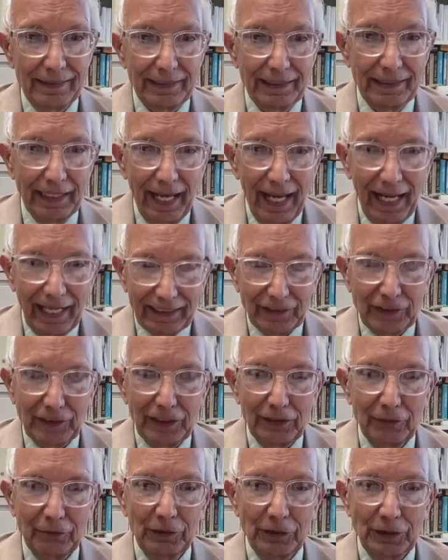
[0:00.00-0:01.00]
It's the
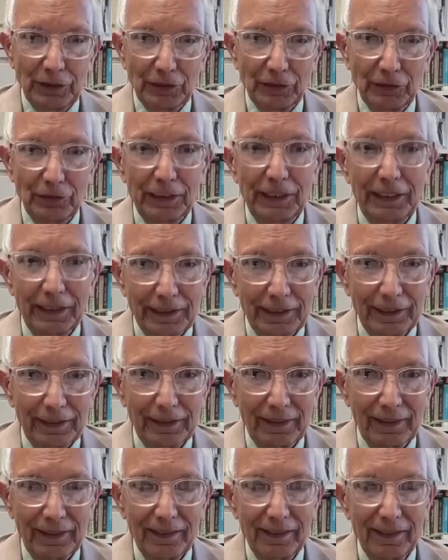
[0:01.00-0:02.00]
action which is
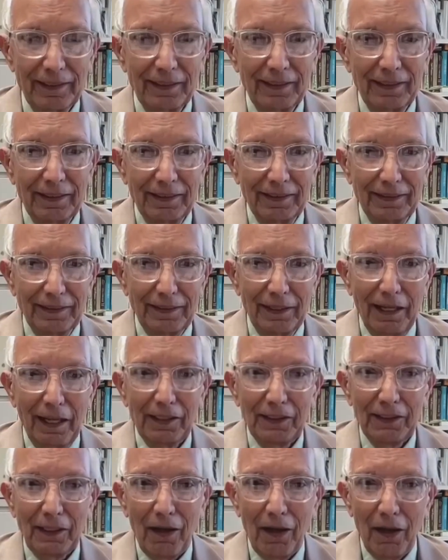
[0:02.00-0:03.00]
needed,
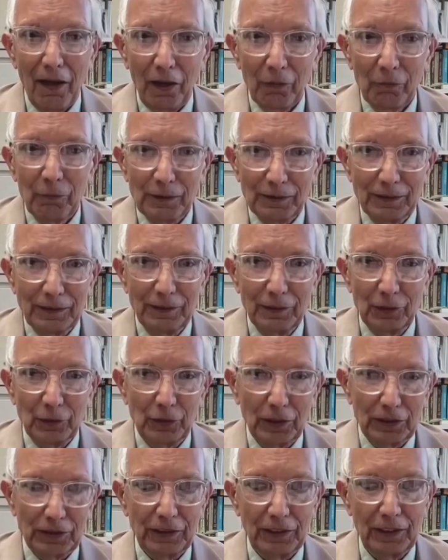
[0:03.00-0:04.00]
not always the
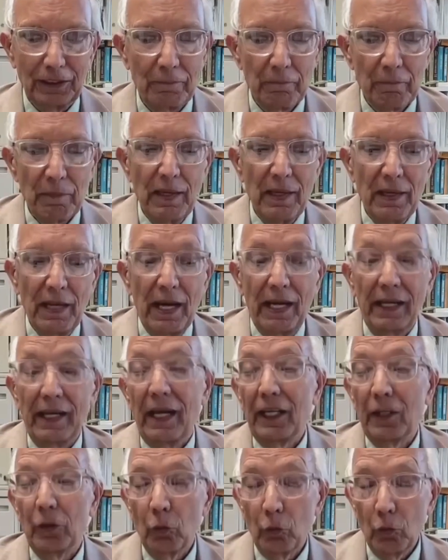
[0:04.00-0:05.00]
discussion.
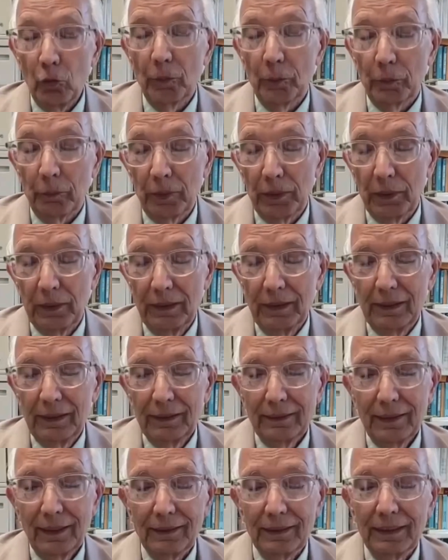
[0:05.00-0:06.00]
And I hope
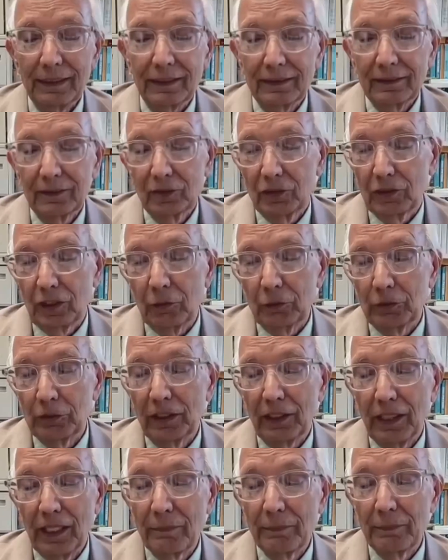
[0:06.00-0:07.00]
that the
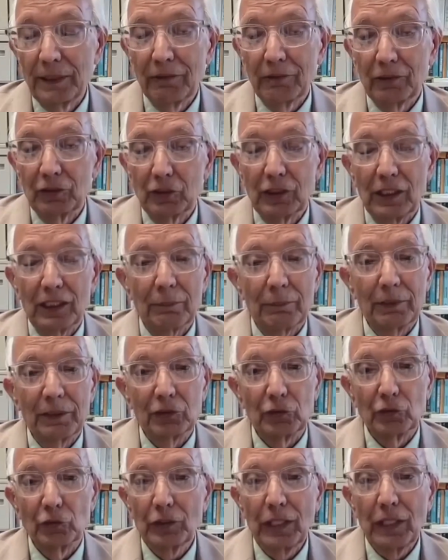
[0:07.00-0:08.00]
Saudi Arabia will set up
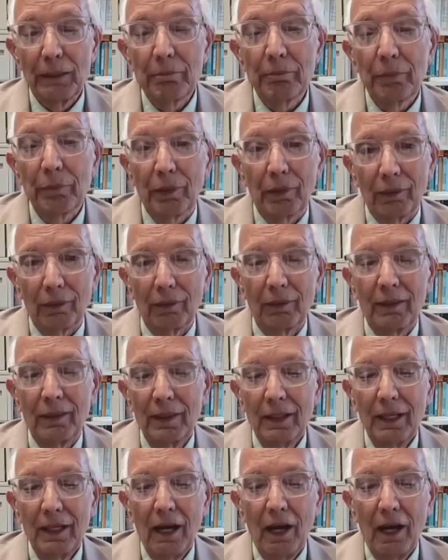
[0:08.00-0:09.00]
an example
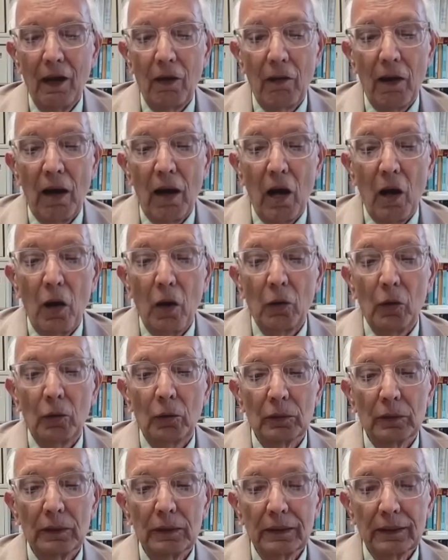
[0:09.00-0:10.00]
of
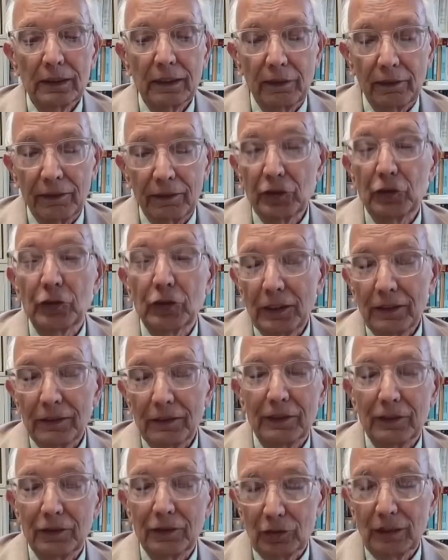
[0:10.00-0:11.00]
how rich
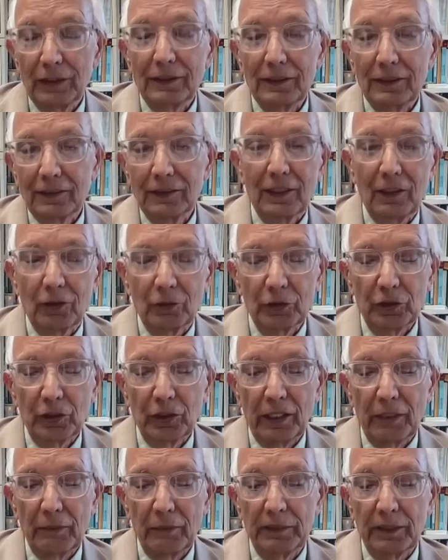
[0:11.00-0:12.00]
countries such as
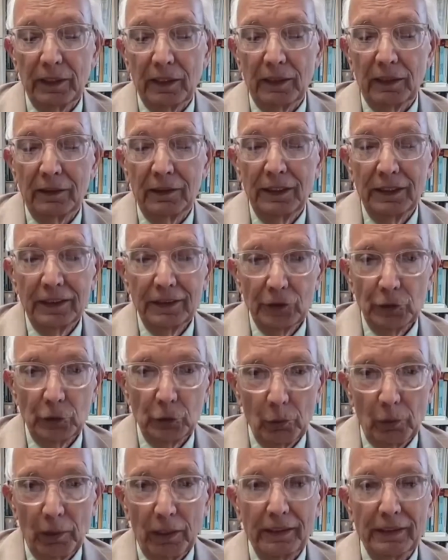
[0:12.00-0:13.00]
Saudi Arabia,
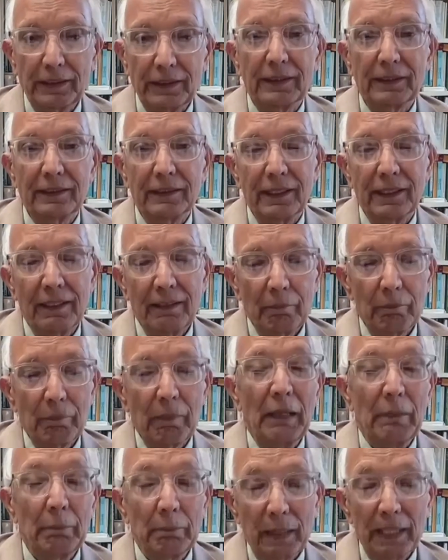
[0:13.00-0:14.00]
UAE,
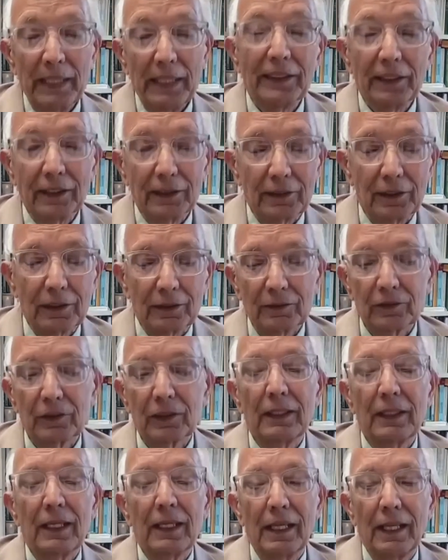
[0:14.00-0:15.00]
and many
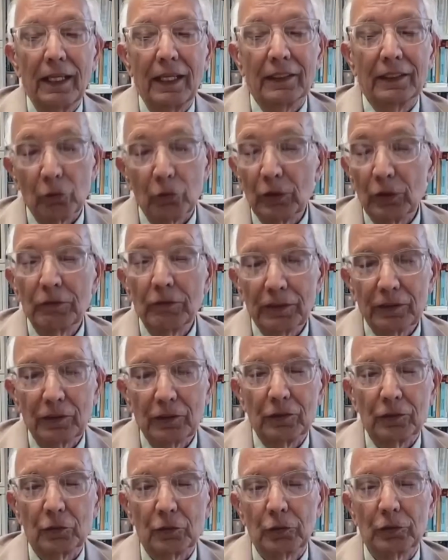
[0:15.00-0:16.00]
others, including
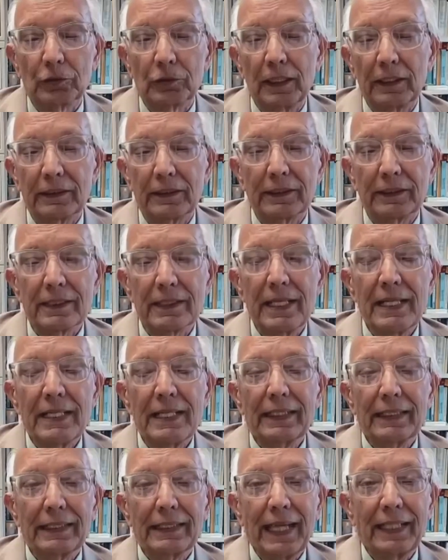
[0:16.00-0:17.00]
Western societies,
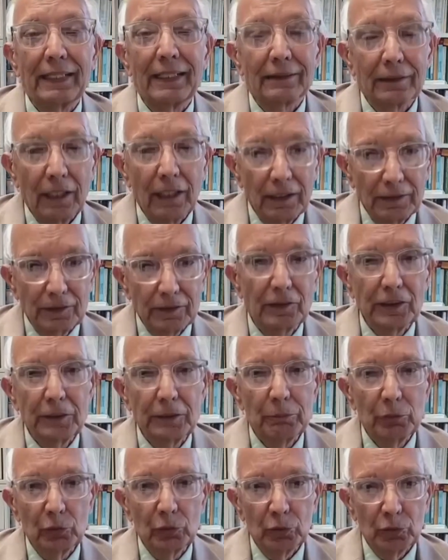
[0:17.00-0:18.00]
can
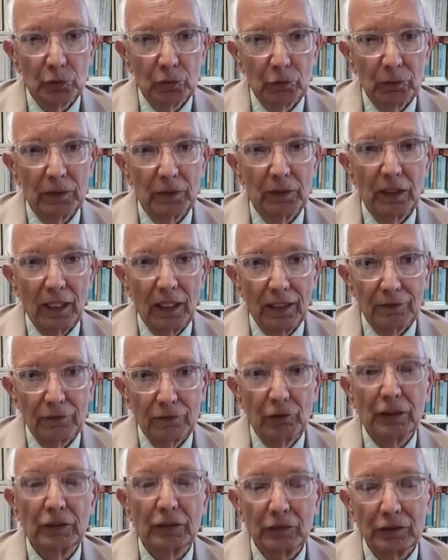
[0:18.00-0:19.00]
contribute toward
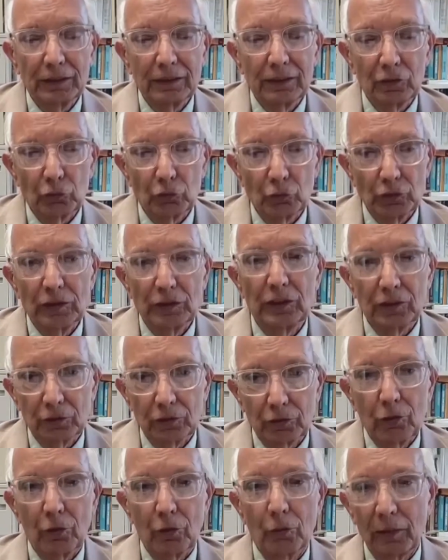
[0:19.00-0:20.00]
addressing the
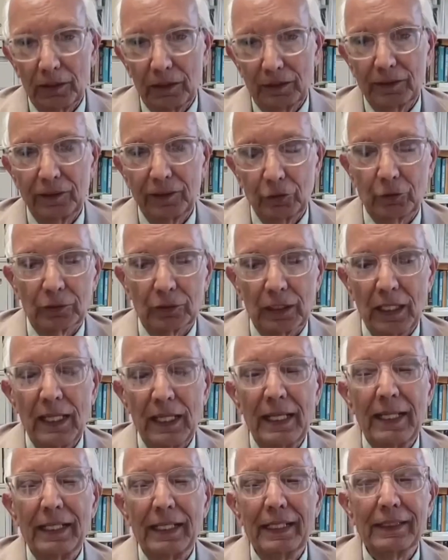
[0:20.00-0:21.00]
serious global issues.
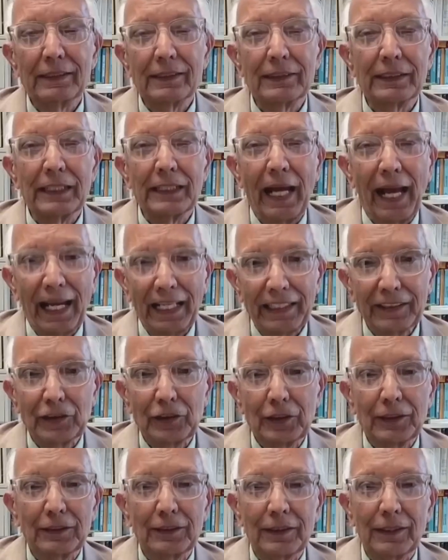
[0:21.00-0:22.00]
It is the
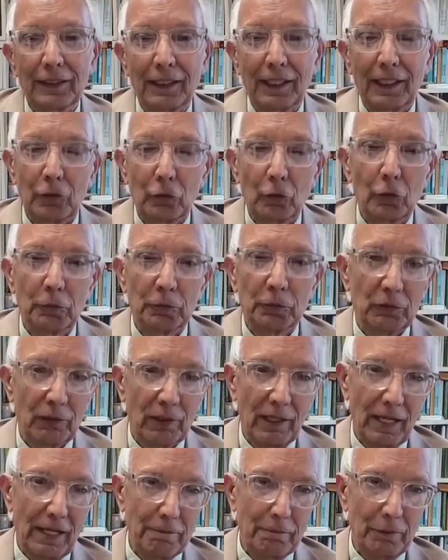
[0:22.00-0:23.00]
action that I hope
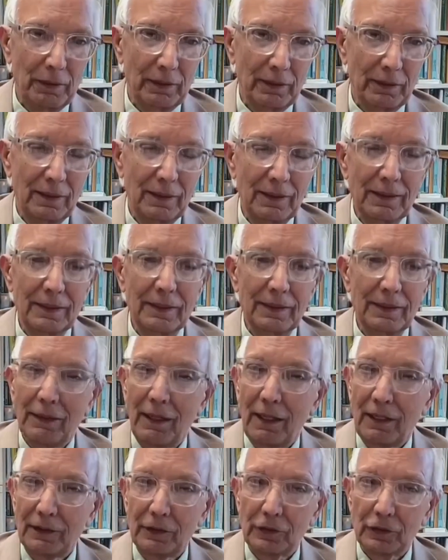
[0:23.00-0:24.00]
it will happen,
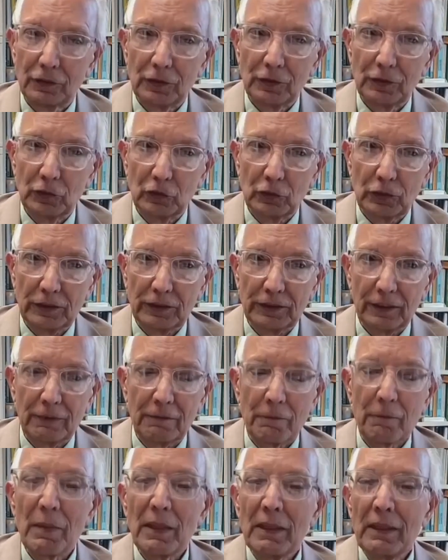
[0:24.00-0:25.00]
not just the
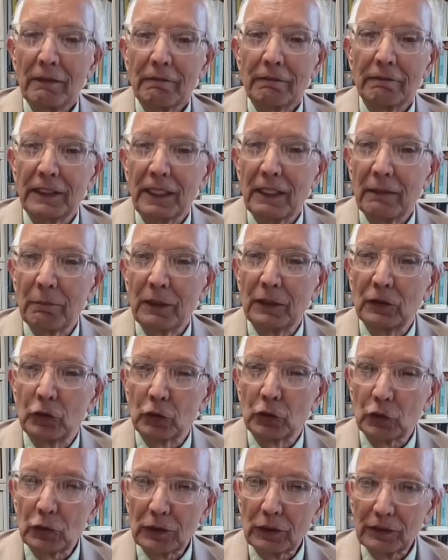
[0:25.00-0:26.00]
discussion. We have
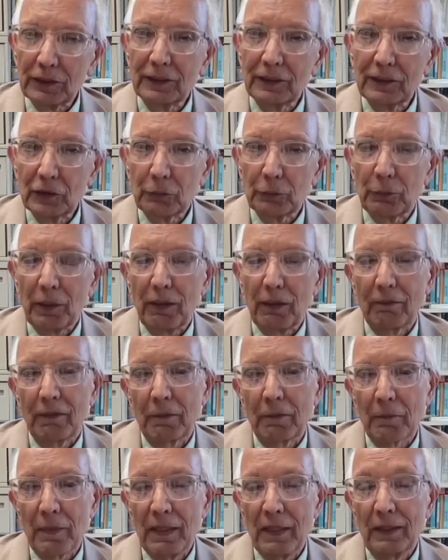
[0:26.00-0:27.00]
been discussing this
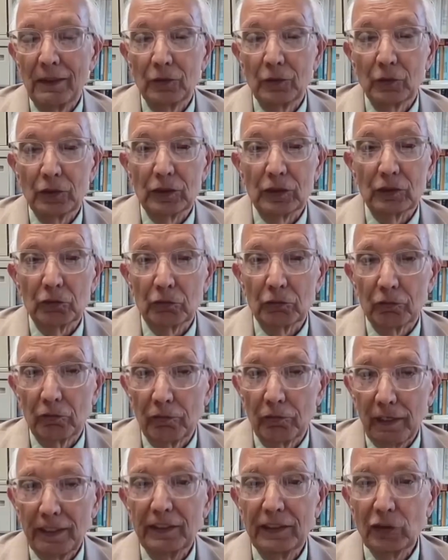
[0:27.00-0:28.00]
problem since
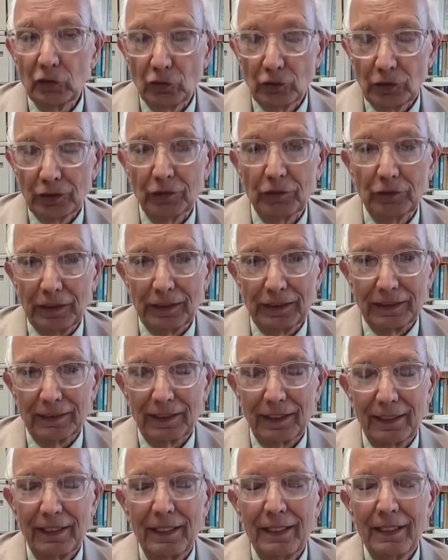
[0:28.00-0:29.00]
very
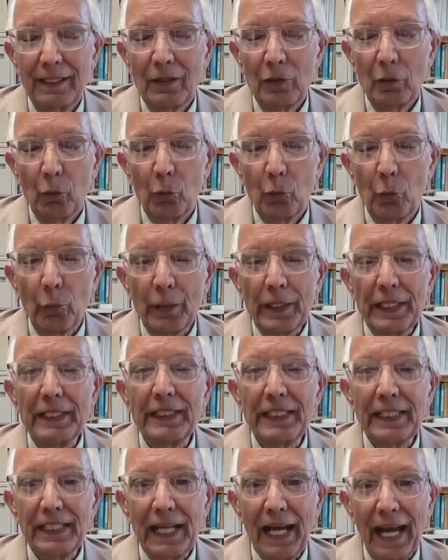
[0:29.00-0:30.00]
60s.
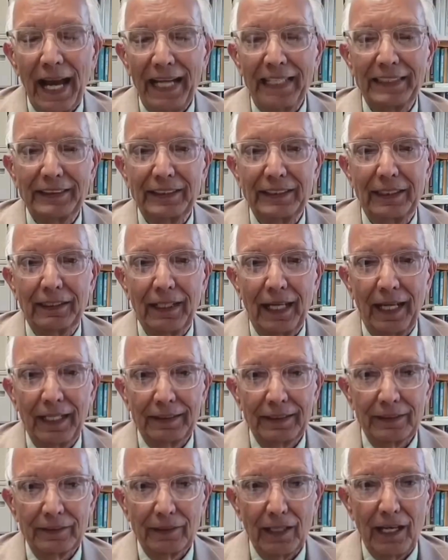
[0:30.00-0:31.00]
We need action,
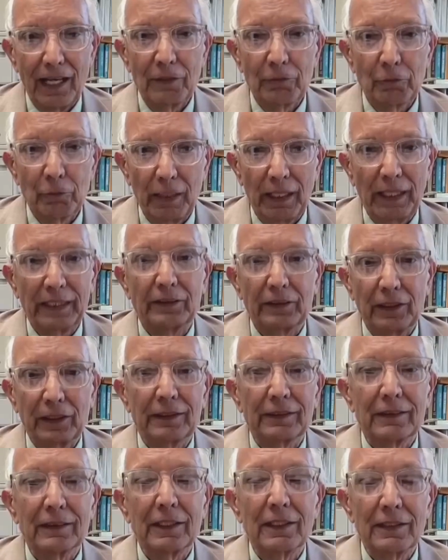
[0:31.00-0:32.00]
and the time for
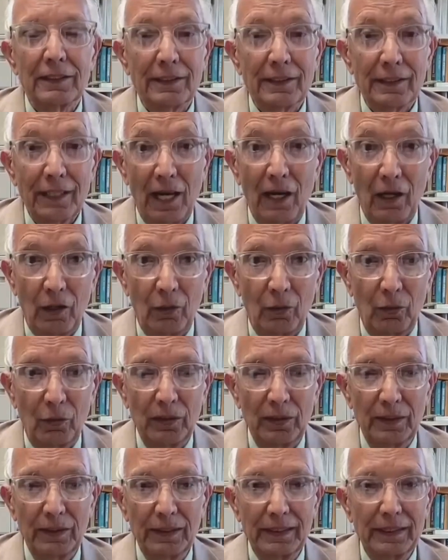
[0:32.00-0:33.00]
action is
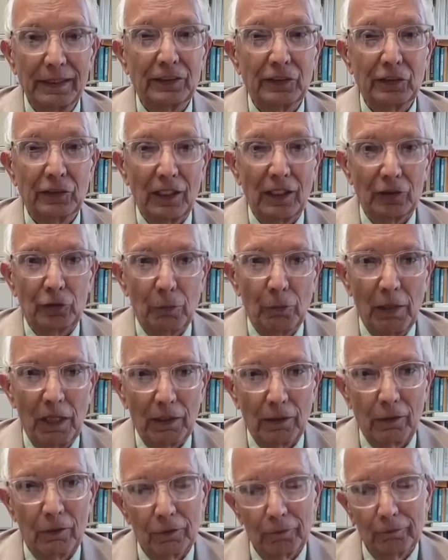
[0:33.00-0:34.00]
now. Indeed. It is not
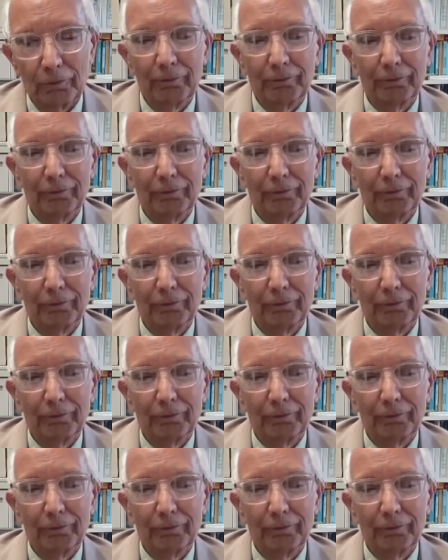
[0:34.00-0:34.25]
tomorrow.